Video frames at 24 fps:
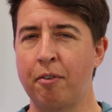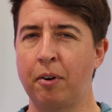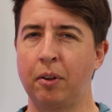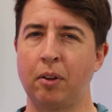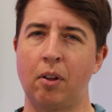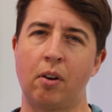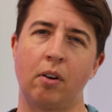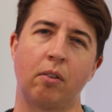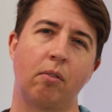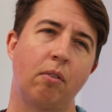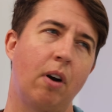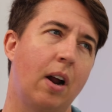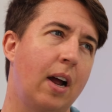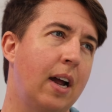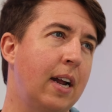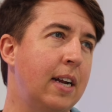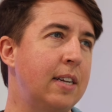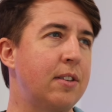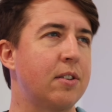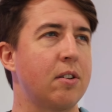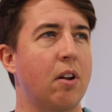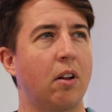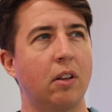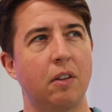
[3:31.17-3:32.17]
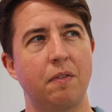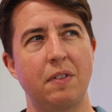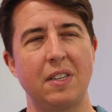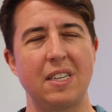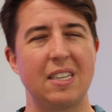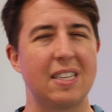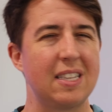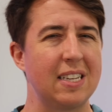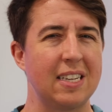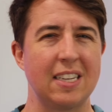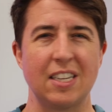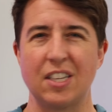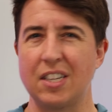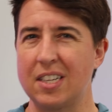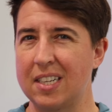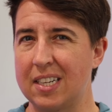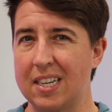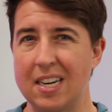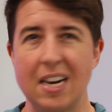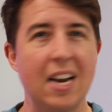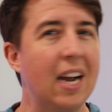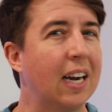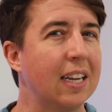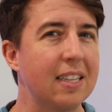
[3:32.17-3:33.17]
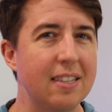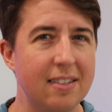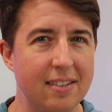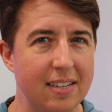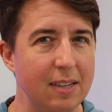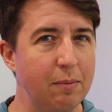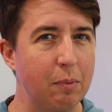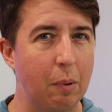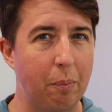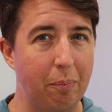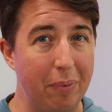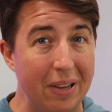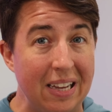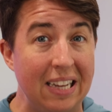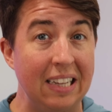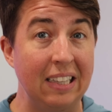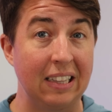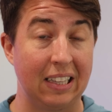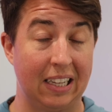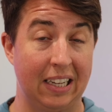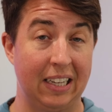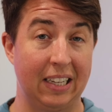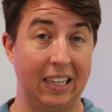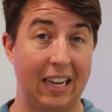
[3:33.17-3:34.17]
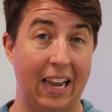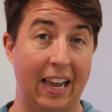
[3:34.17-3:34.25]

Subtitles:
for long rides and all of these things did not seem appealing,